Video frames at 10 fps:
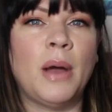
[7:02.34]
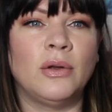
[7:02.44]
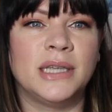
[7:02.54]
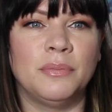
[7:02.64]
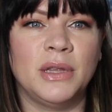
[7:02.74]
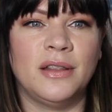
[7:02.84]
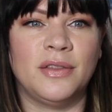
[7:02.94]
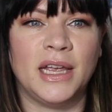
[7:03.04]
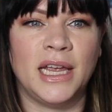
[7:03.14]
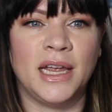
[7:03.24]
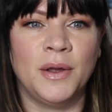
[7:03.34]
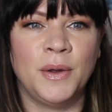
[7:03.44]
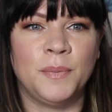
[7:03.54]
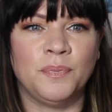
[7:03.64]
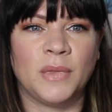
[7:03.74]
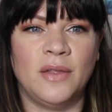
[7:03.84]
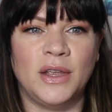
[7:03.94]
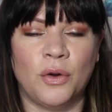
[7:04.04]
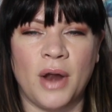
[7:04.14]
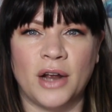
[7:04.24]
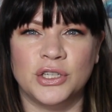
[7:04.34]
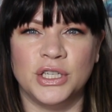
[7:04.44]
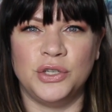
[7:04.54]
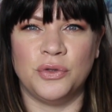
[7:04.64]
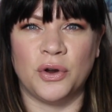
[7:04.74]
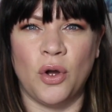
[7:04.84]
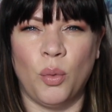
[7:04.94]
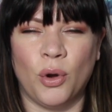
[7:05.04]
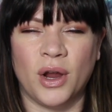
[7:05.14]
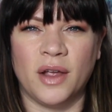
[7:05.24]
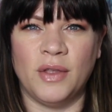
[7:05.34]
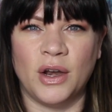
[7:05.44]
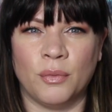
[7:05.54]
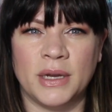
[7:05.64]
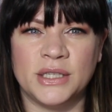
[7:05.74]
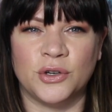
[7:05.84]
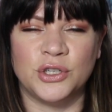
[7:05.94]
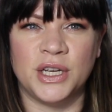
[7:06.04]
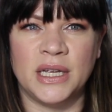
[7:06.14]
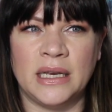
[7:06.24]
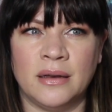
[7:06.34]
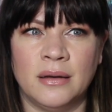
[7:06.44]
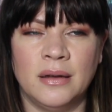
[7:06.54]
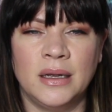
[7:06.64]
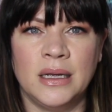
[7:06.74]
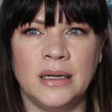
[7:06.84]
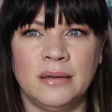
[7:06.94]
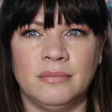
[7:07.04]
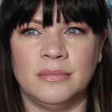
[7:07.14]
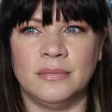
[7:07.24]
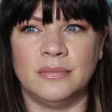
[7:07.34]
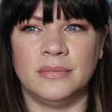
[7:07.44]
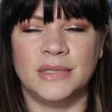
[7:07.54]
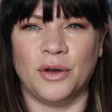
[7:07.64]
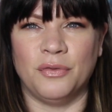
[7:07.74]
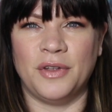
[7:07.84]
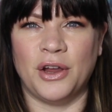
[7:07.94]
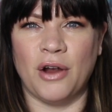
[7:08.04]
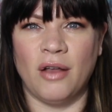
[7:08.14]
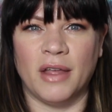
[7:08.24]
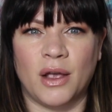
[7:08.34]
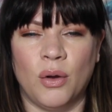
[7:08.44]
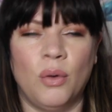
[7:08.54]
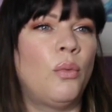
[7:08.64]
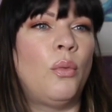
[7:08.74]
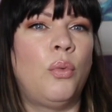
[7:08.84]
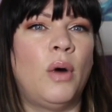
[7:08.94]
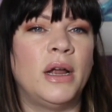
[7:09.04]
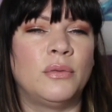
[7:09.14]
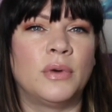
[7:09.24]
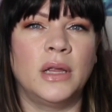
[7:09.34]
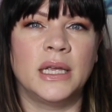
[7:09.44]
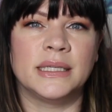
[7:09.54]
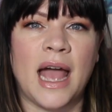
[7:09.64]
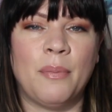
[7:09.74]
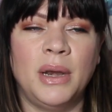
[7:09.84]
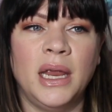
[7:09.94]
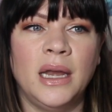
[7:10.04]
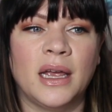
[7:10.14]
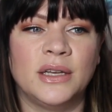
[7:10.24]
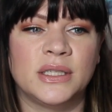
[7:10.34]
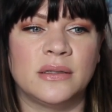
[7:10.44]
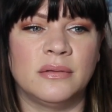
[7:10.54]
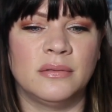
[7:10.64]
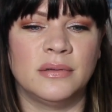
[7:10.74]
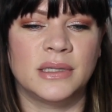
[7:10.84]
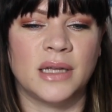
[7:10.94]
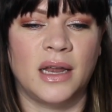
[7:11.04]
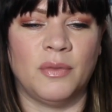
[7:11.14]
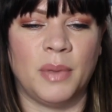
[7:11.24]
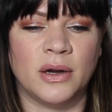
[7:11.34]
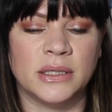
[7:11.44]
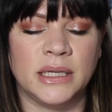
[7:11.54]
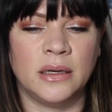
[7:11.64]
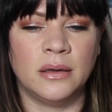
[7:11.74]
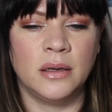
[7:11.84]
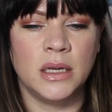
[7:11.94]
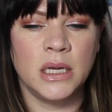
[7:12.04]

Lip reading: about something that they don't actually do their homework and they don't research it and don't figure out like what really is happening, it's kind of embarrassing.